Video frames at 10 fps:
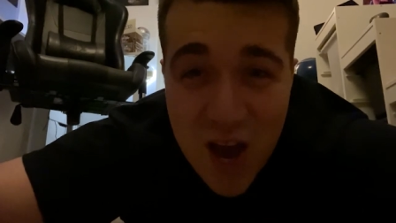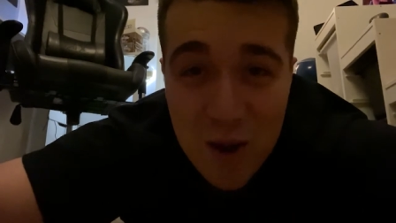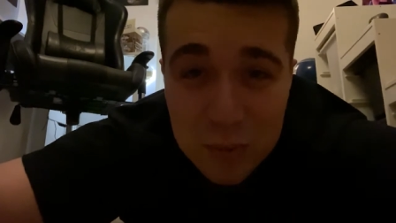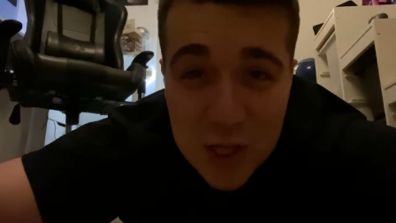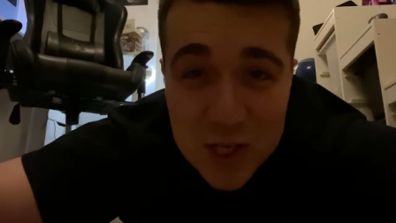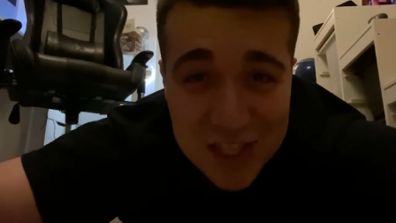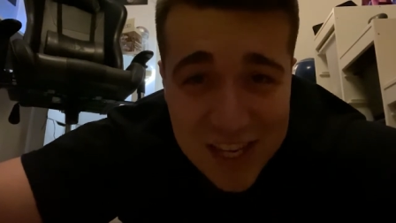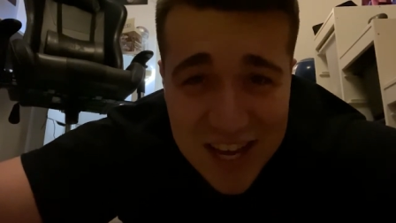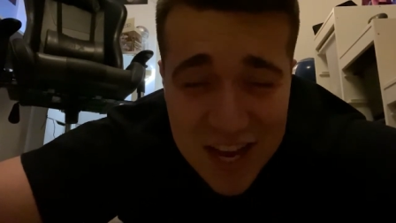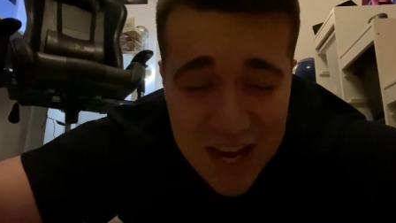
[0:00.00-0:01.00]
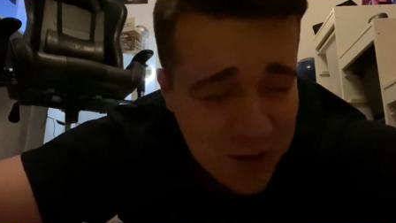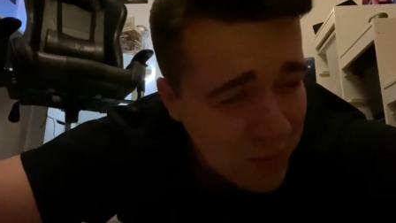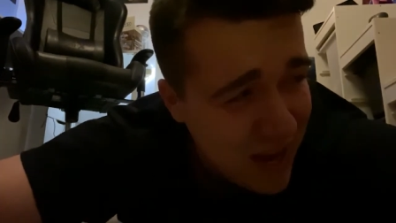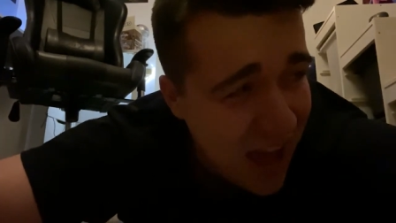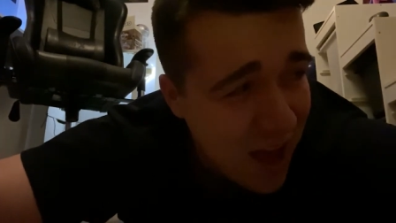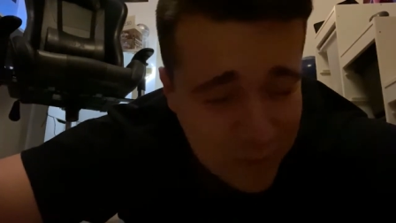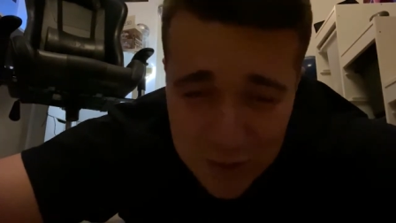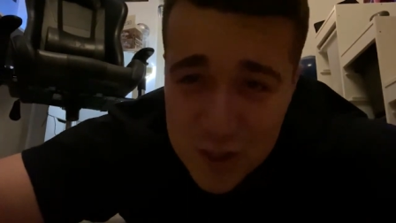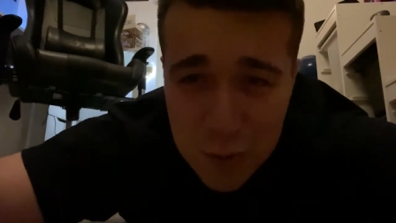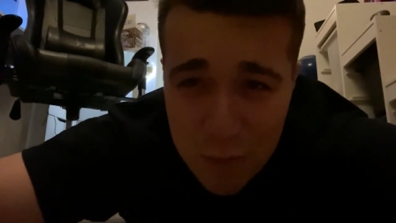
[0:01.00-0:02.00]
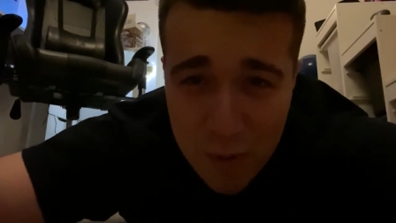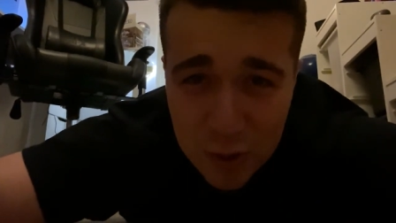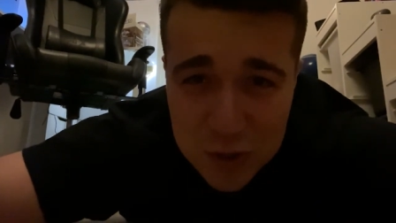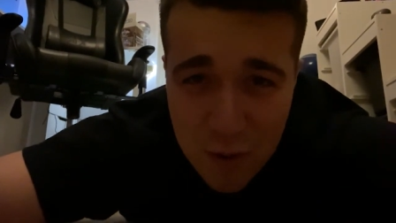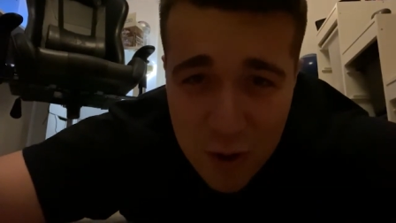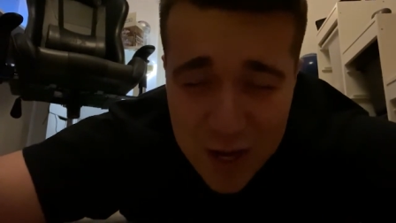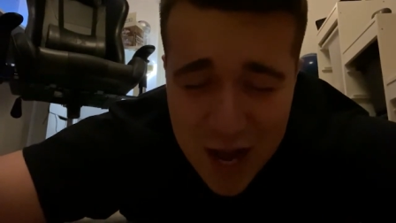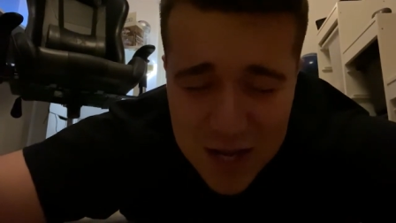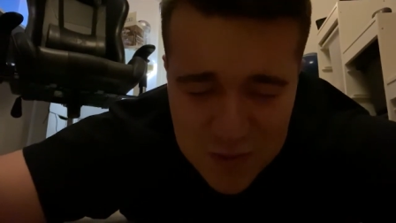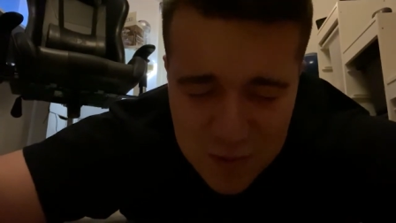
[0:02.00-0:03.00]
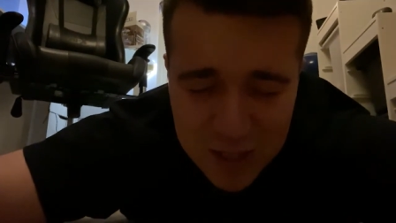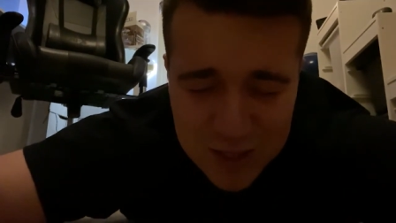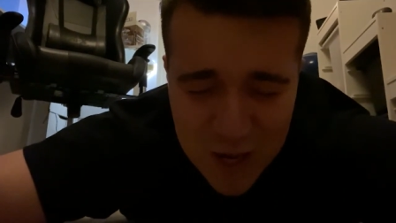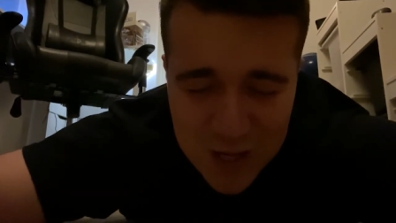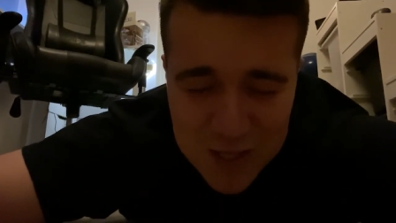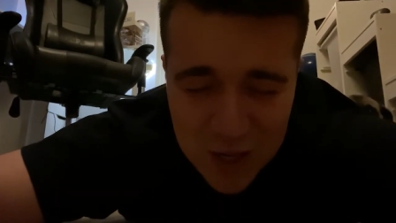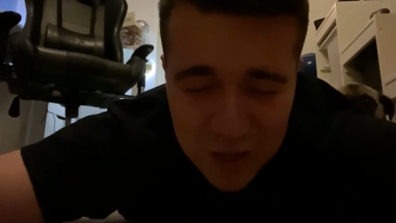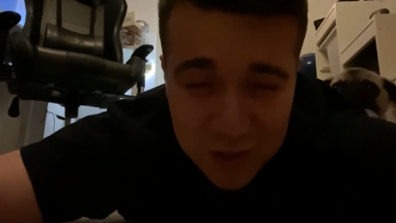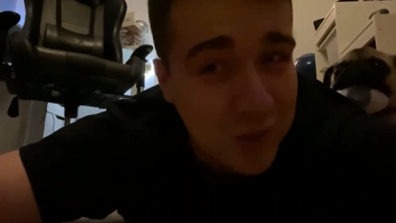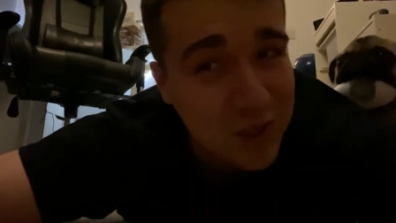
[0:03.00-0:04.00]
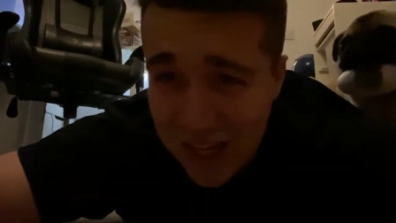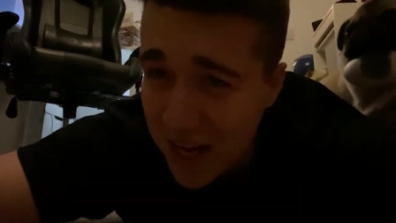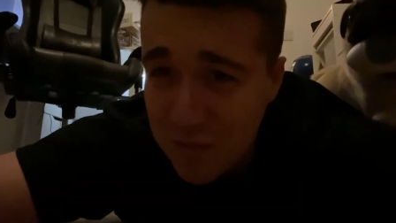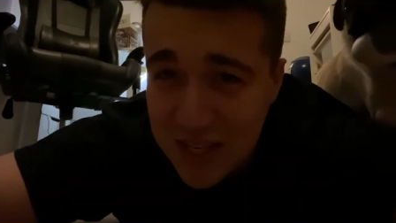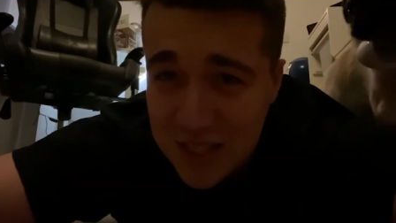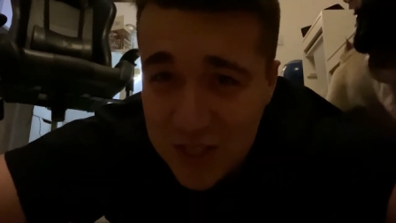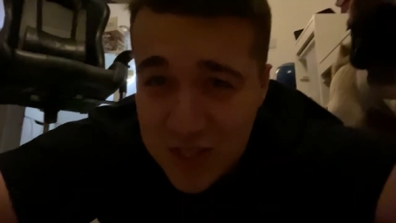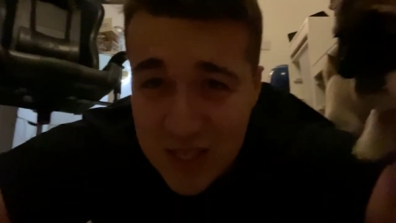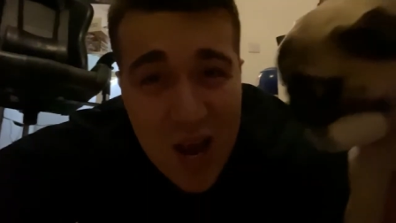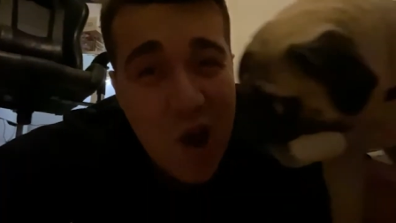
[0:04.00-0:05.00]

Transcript: go. Plus we have the Super Bowl tomorrow night as well, starting at 10 o'clock. I can't wait to just